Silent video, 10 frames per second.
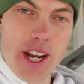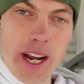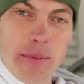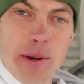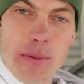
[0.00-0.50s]

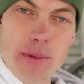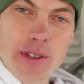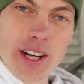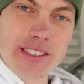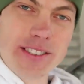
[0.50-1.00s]
tank people?
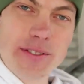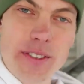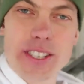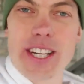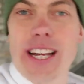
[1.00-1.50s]
Dustin's
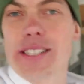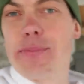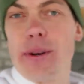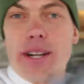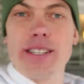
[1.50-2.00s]
Fish Tanks
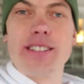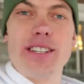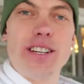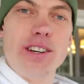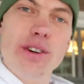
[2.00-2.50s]
bringing it to
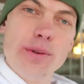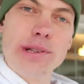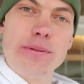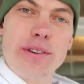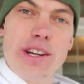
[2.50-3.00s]
you with
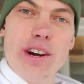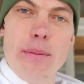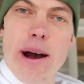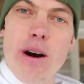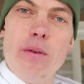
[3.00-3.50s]
the video
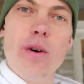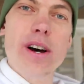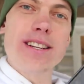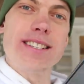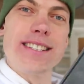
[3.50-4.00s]
about
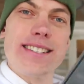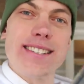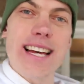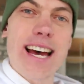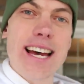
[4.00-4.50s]
what is
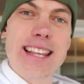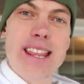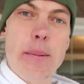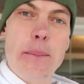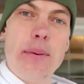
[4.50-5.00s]
inside
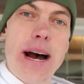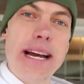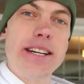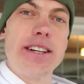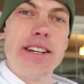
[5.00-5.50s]
the
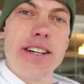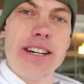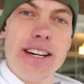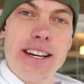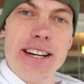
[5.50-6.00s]
binder
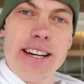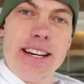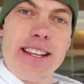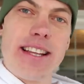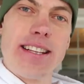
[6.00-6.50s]

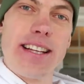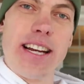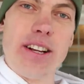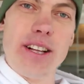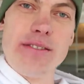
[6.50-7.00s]
that the
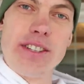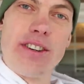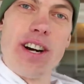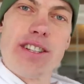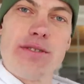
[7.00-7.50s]
lady who lives
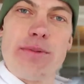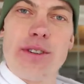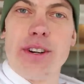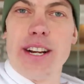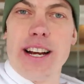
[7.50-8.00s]
across from the
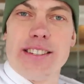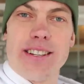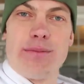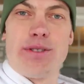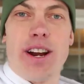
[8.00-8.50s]
greenhouse
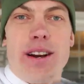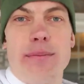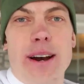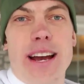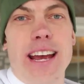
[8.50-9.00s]
that I'm trying to
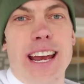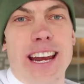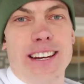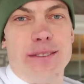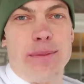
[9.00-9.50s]
buy
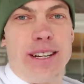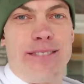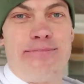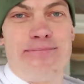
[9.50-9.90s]
handed me.